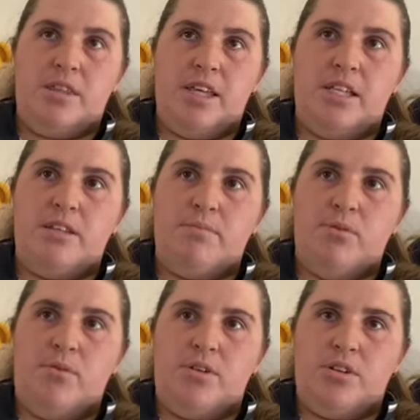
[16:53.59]
is
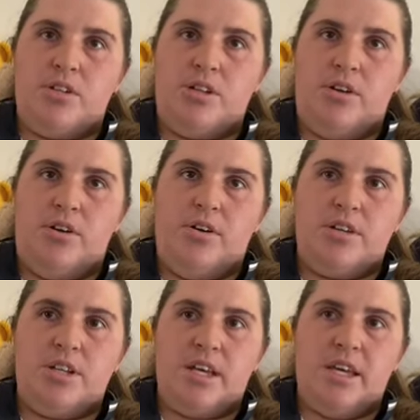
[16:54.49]
important to
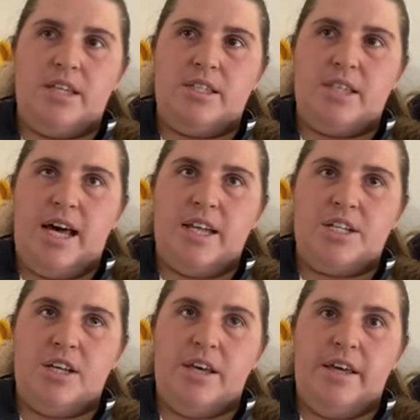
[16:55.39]
note is that
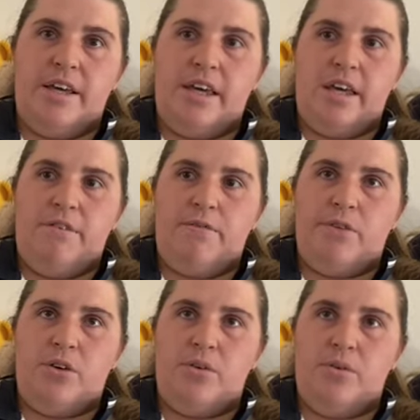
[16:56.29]
if
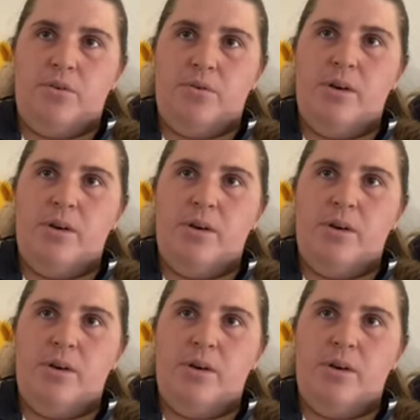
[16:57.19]
you